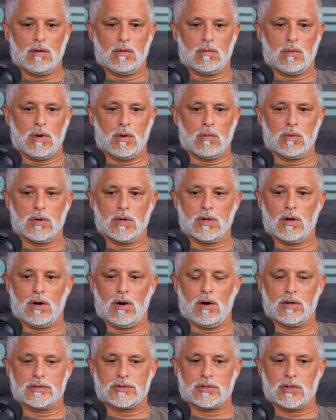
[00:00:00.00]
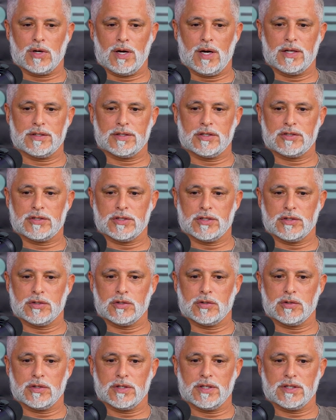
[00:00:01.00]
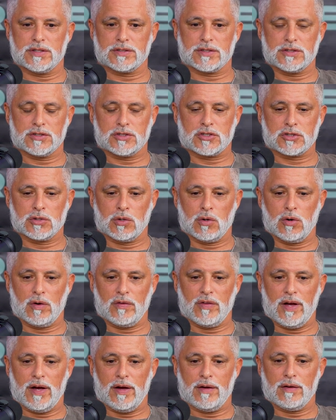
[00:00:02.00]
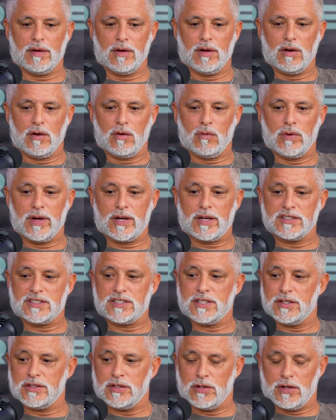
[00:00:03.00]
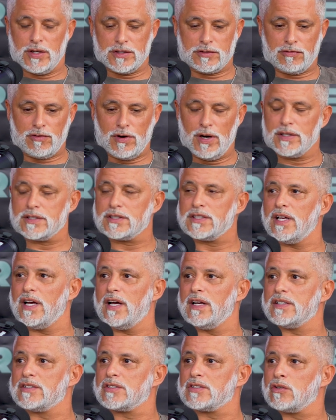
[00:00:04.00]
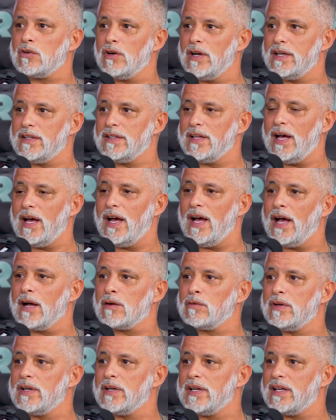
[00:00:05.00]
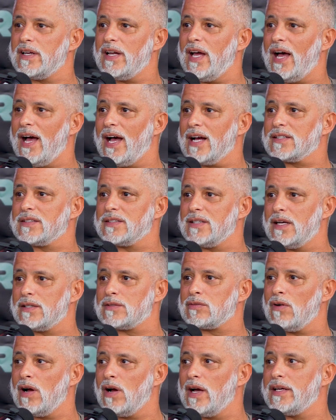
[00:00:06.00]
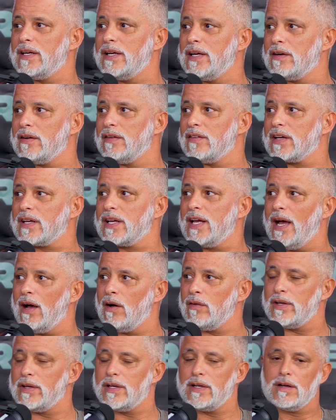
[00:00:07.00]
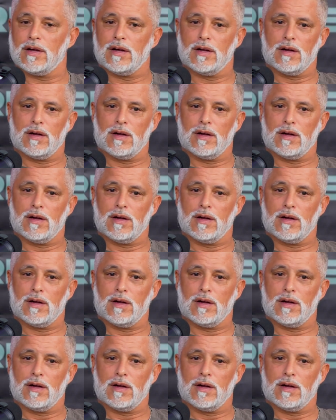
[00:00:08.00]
What we're all trying to do is ensure that we continue, as Frank said, is creating that equity and access right here in the county.